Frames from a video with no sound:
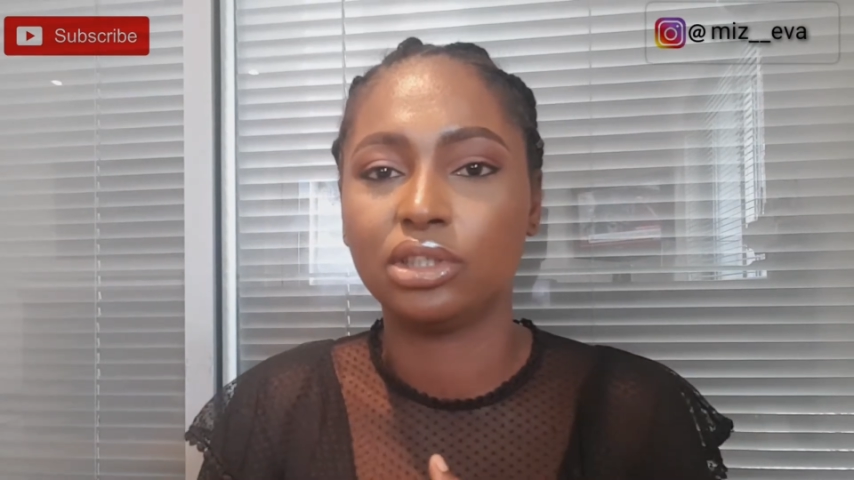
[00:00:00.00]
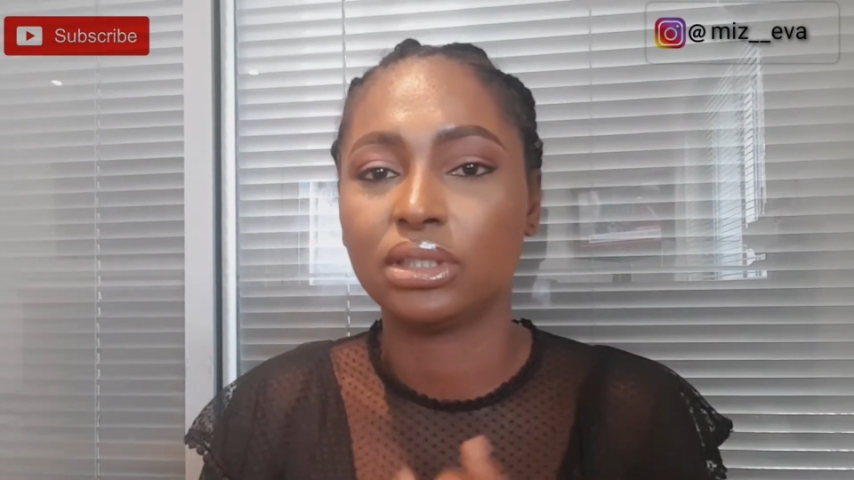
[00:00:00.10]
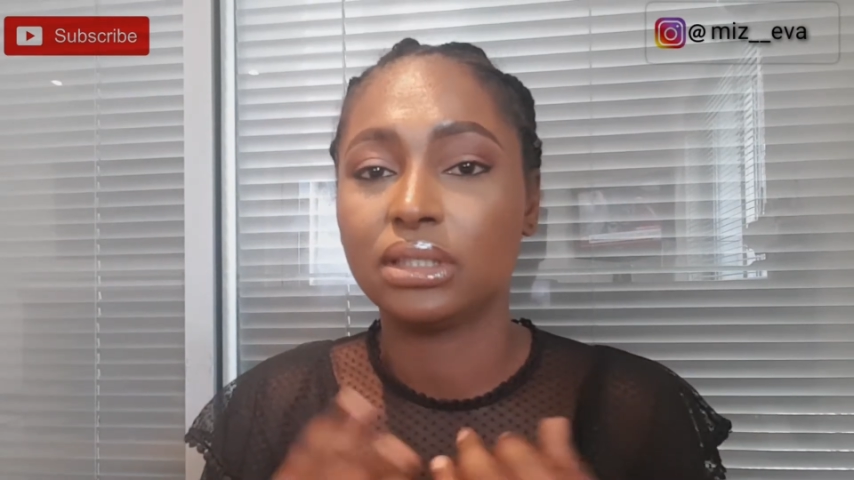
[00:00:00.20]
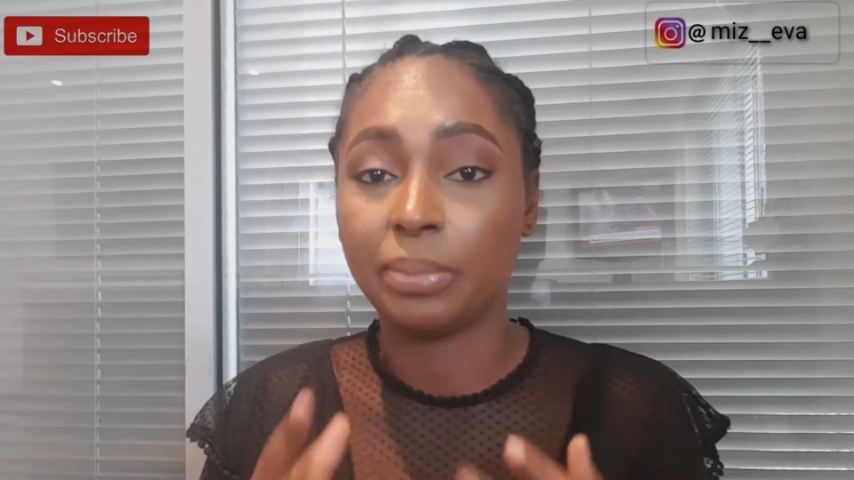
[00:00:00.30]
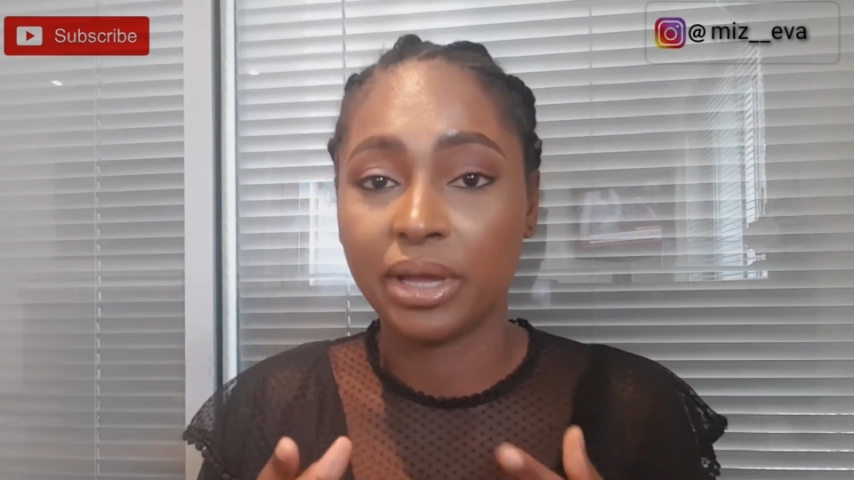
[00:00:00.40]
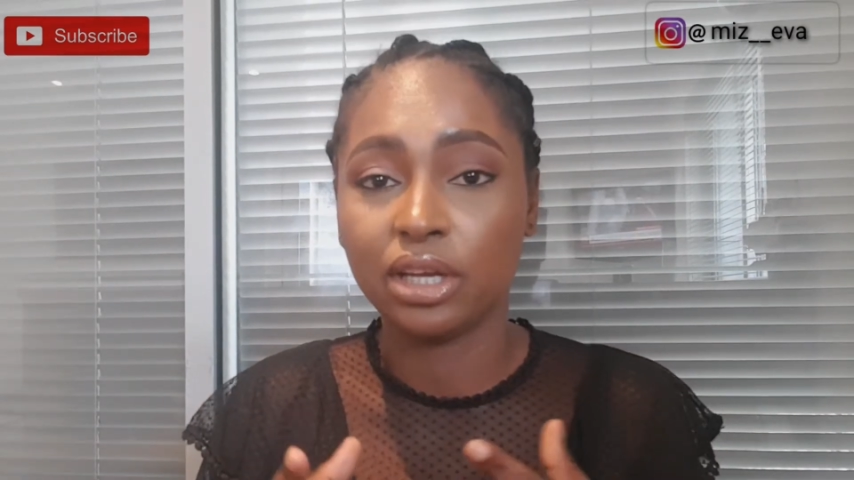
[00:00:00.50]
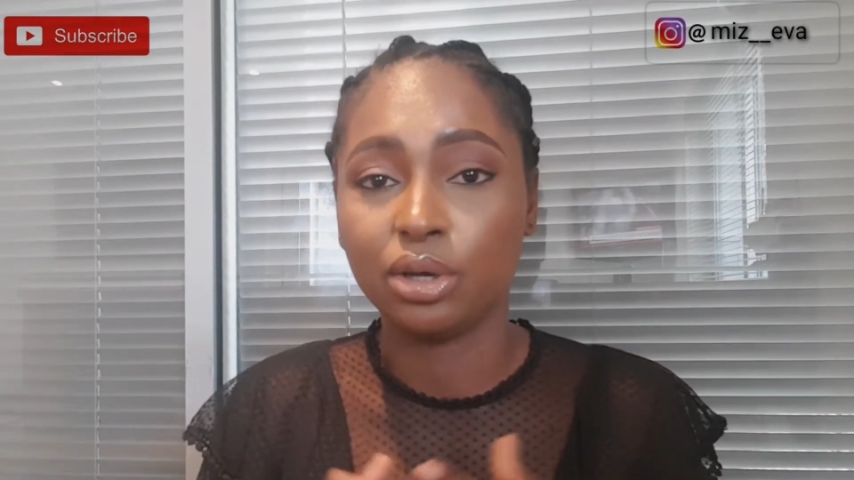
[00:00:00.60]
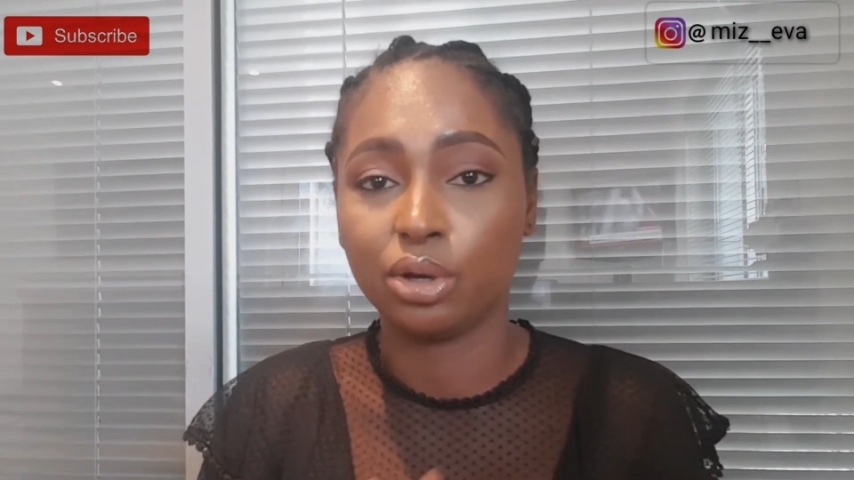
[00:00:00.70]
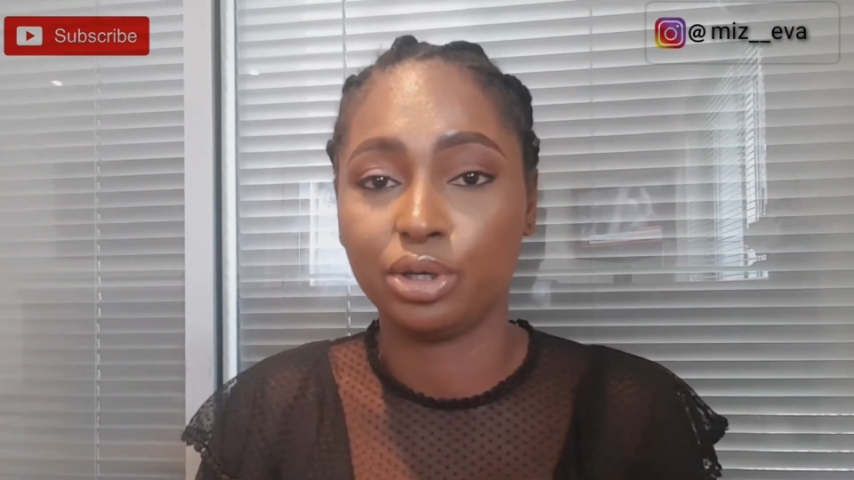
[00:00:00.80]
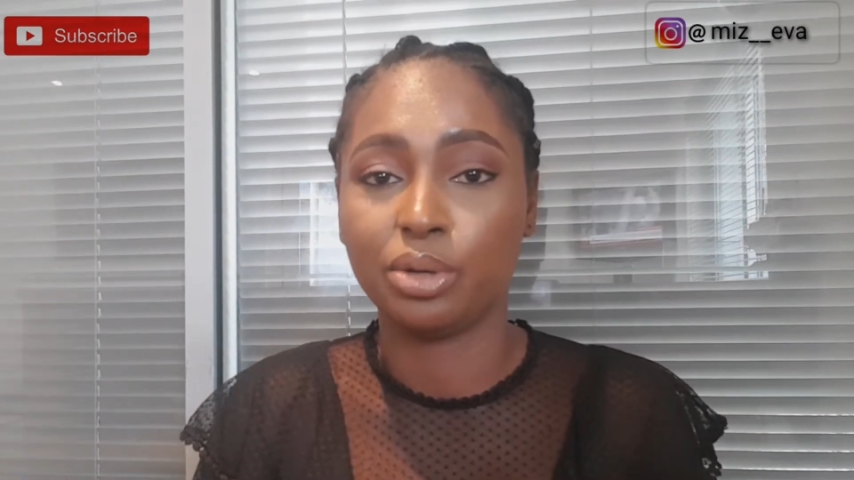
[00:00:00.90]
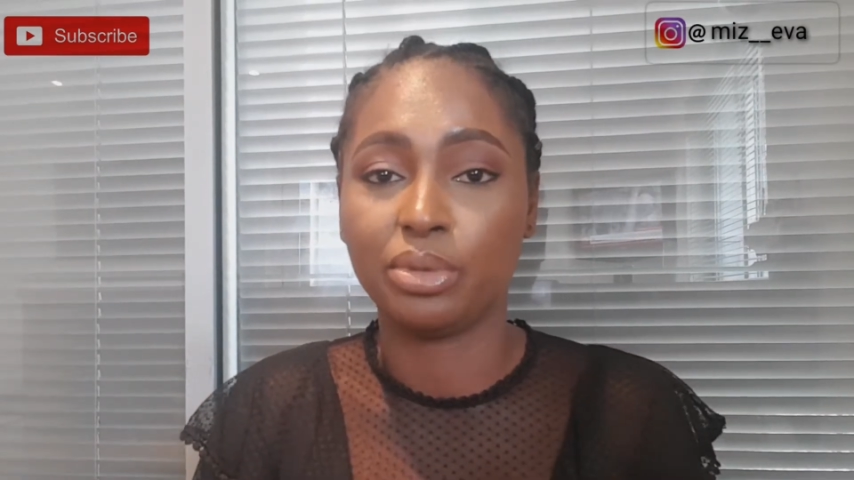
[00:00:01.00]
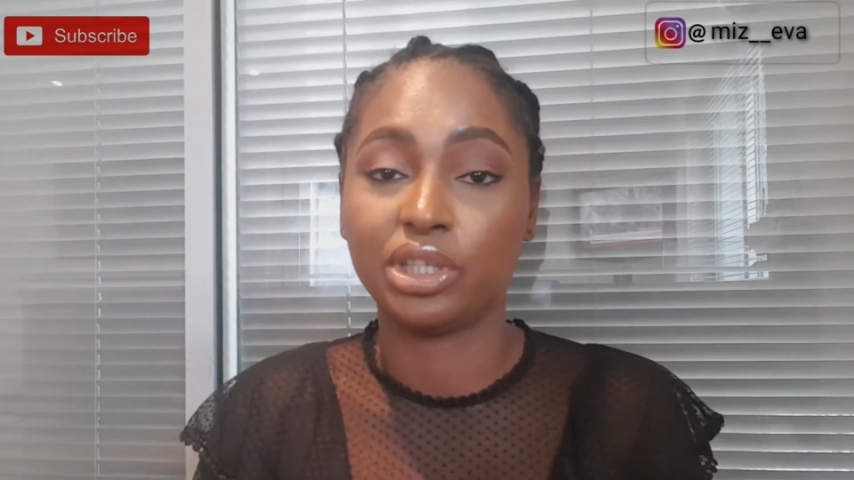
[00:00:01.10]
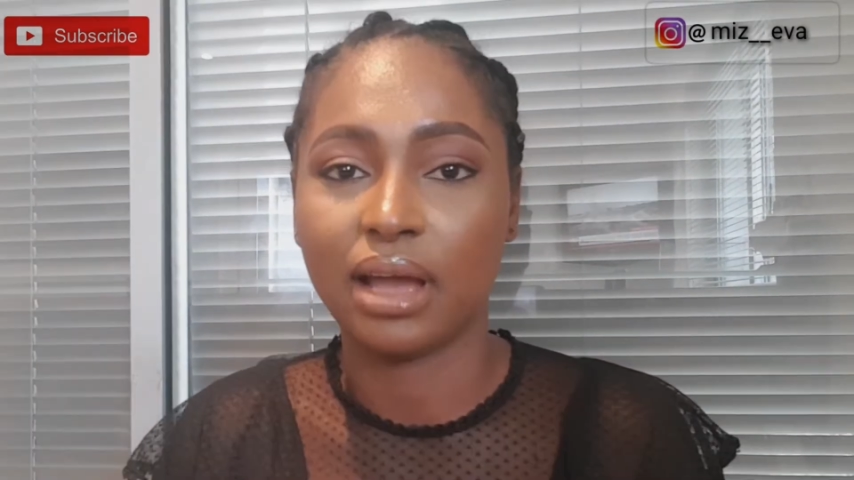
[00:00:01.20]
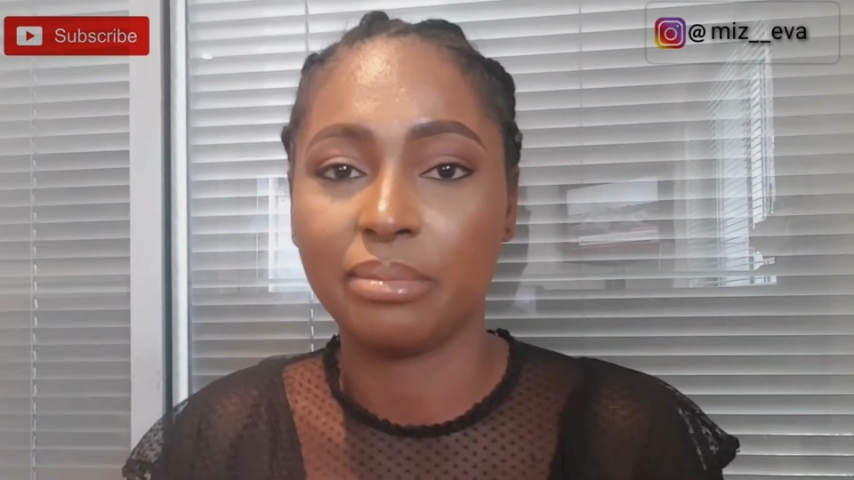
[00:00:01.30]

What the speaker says: just depending on your budget.